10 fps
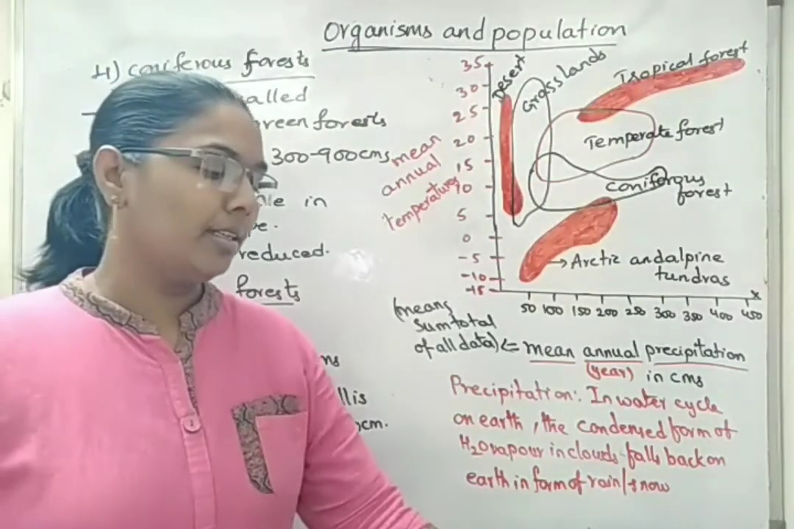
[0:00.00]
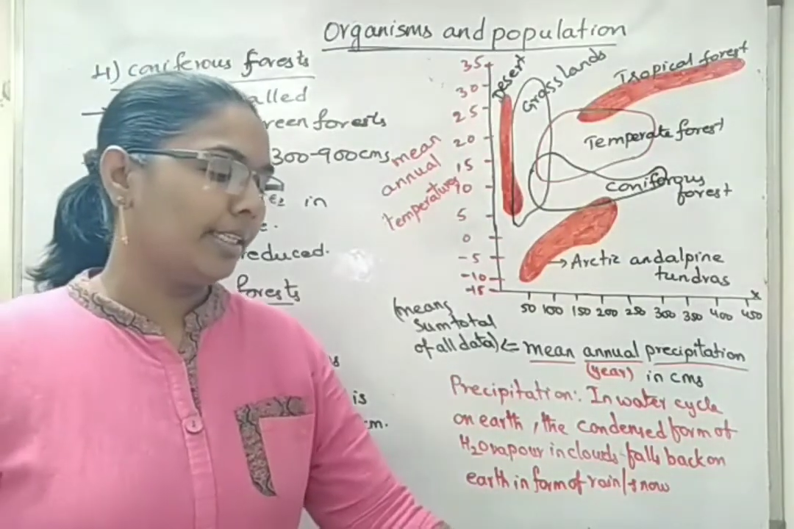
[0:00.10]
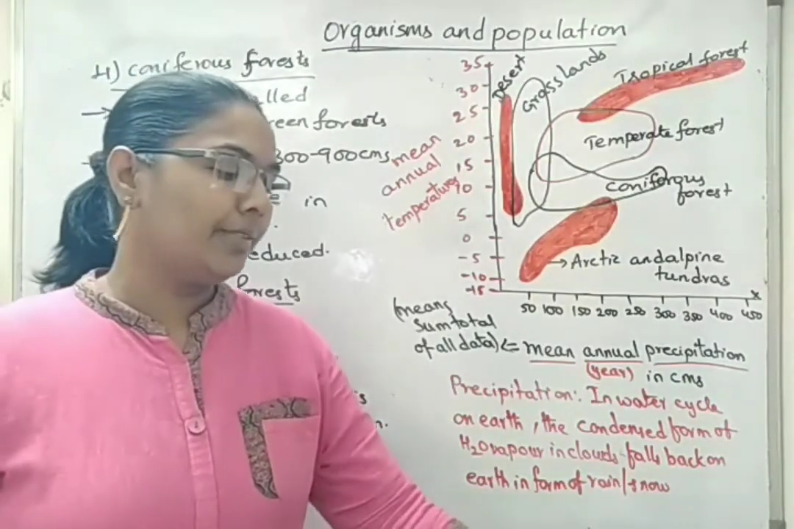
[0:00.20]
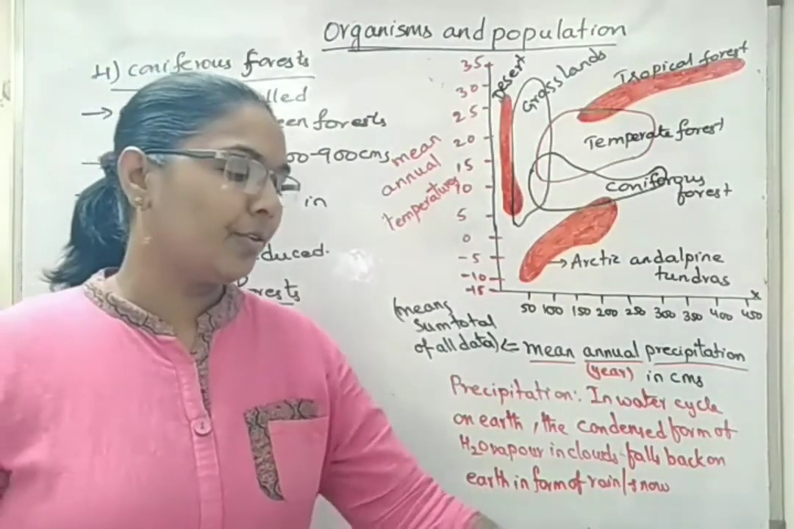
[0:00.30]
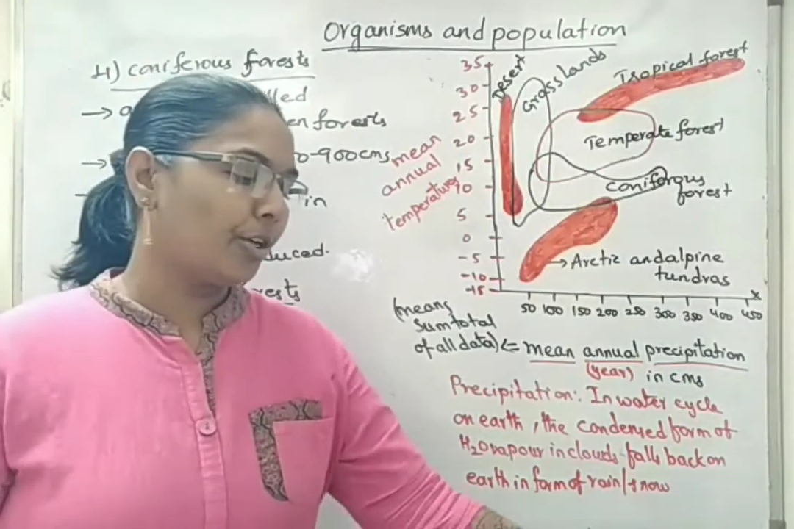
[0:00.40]

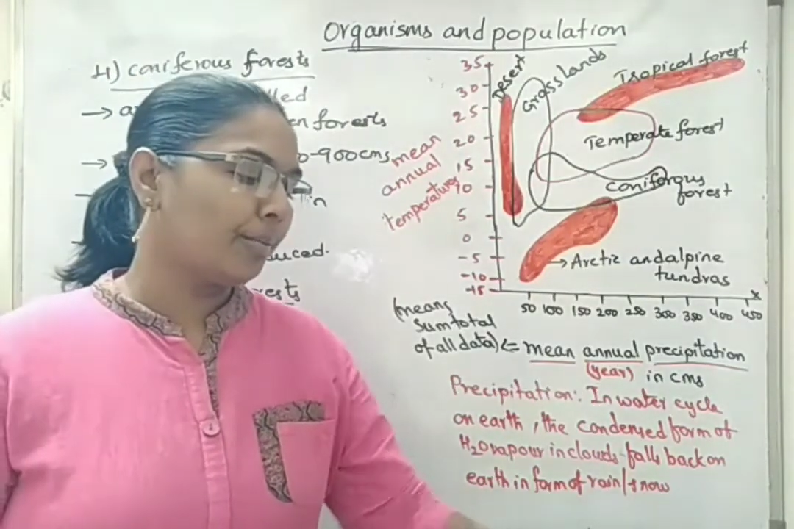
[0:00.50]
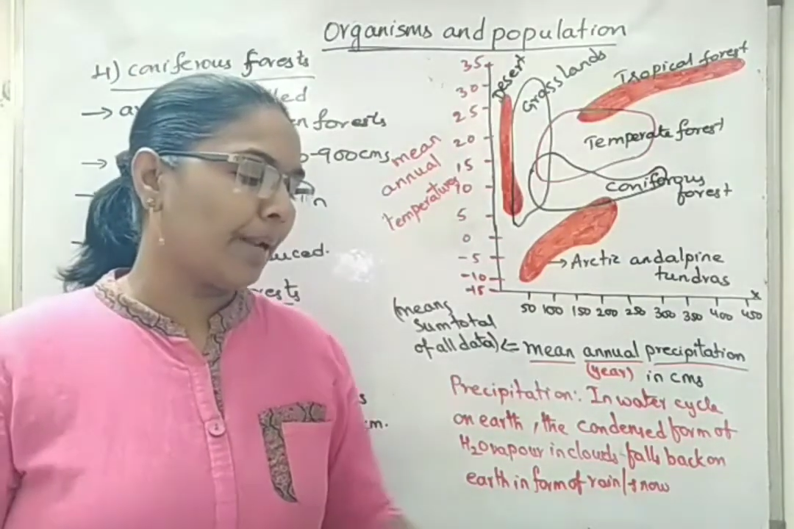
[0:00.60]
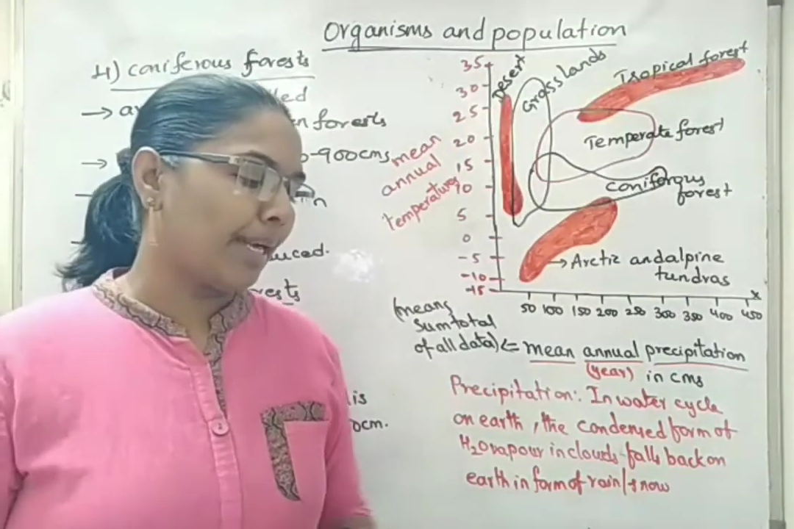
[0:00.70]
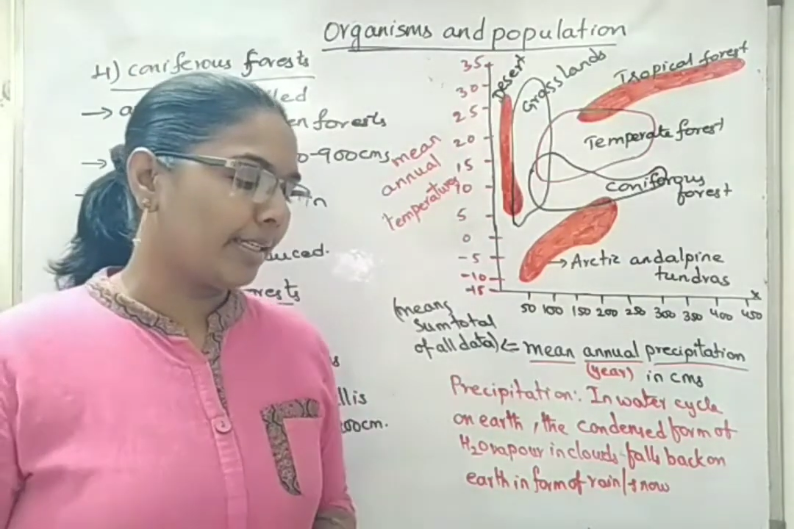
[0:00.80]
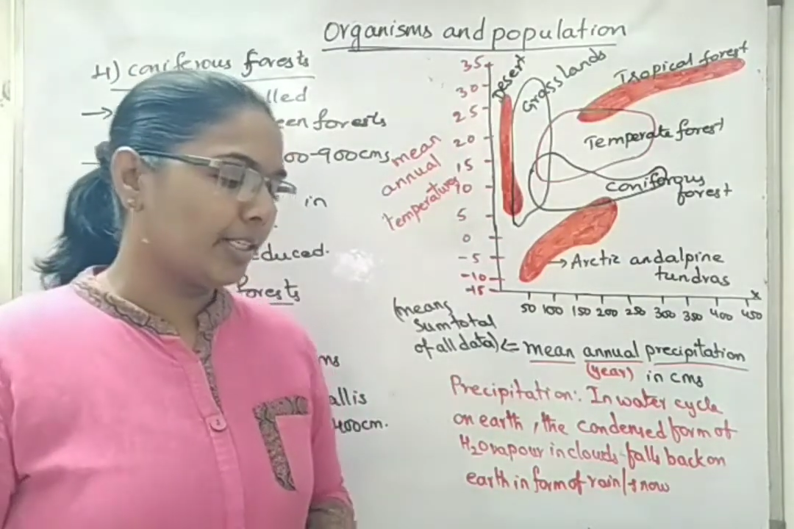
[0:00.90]
leaf or
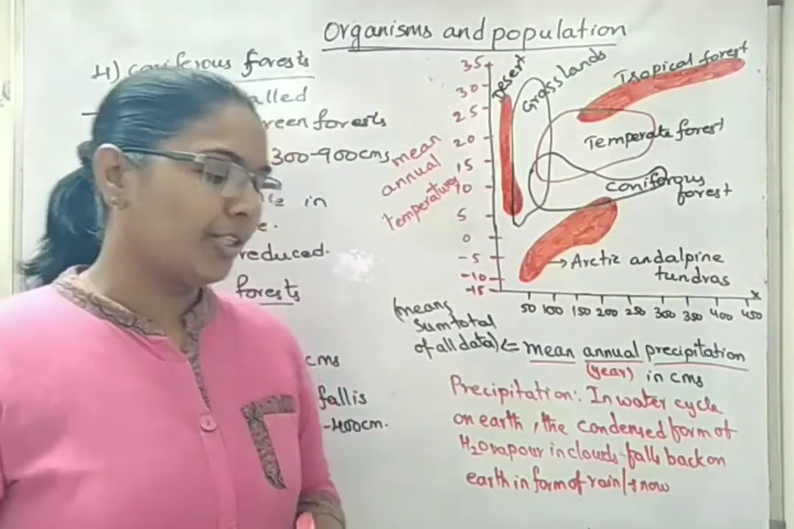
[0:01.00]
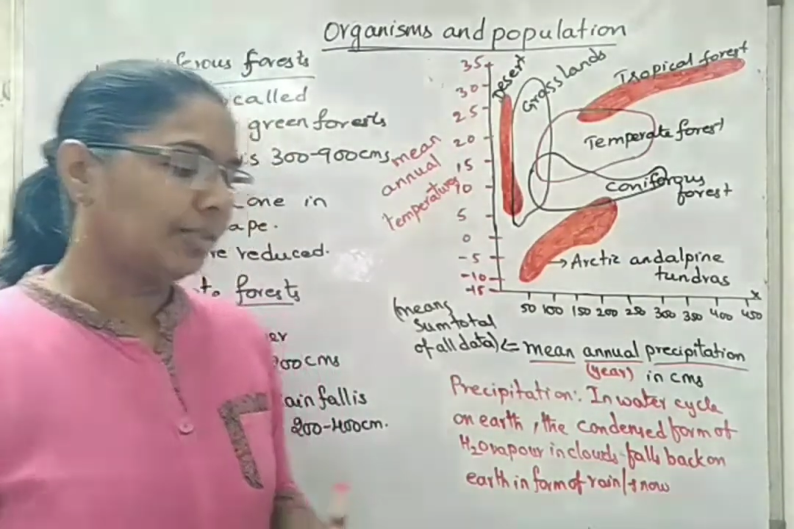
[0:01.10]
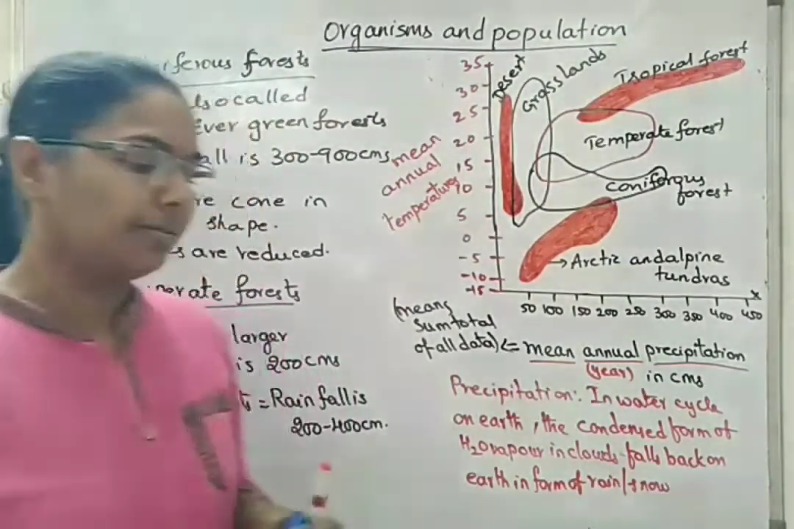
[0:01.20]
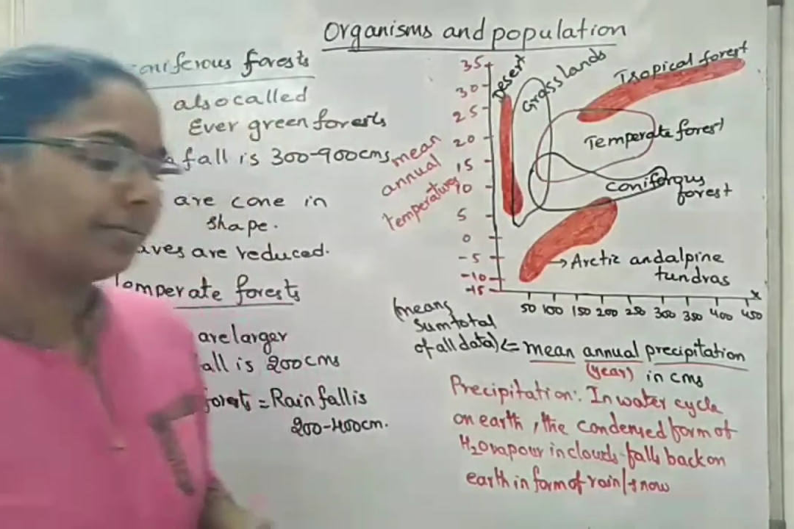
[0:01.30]
plantation.